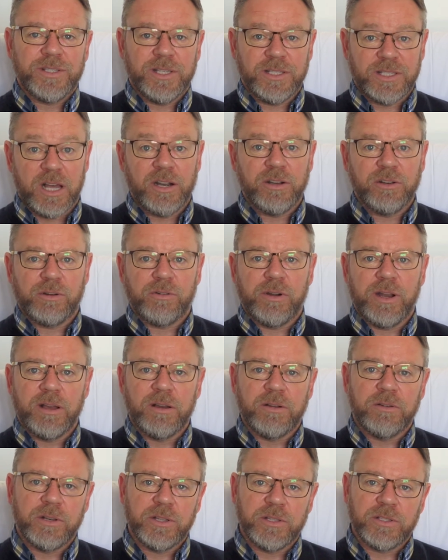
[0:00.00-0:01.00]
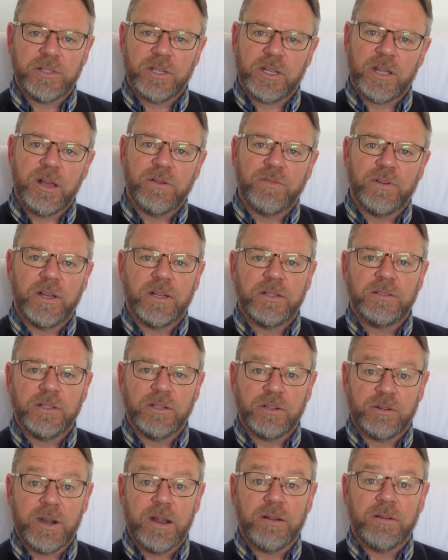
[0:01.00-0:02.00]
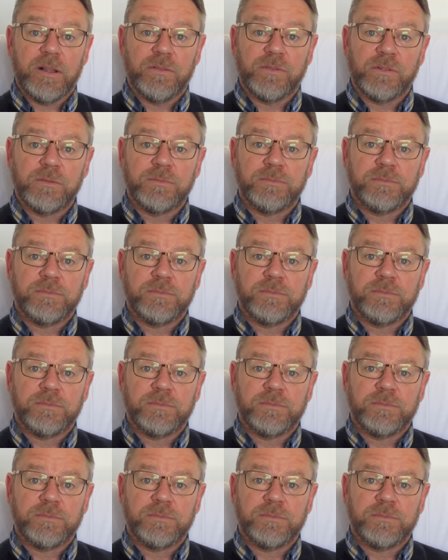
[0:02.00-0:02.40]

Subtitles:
it's underground is the cover at ground level.